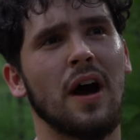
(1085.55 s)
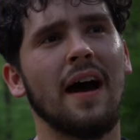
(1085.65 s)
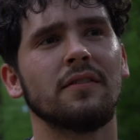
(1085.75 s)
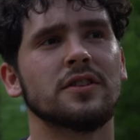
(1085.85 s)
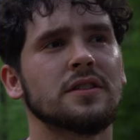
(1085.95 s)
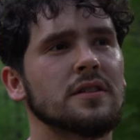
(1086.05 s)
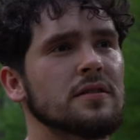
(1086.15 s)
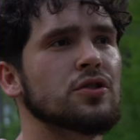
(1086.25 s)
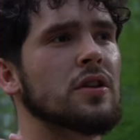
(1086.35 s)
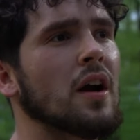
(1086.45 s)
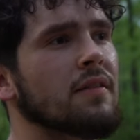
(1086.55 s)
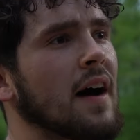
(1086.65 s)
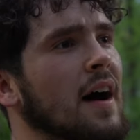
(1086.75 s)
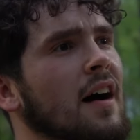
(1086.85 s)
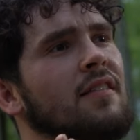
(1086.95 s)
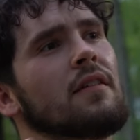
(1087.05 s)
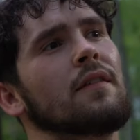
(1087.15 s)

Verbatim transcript: I averaged 35,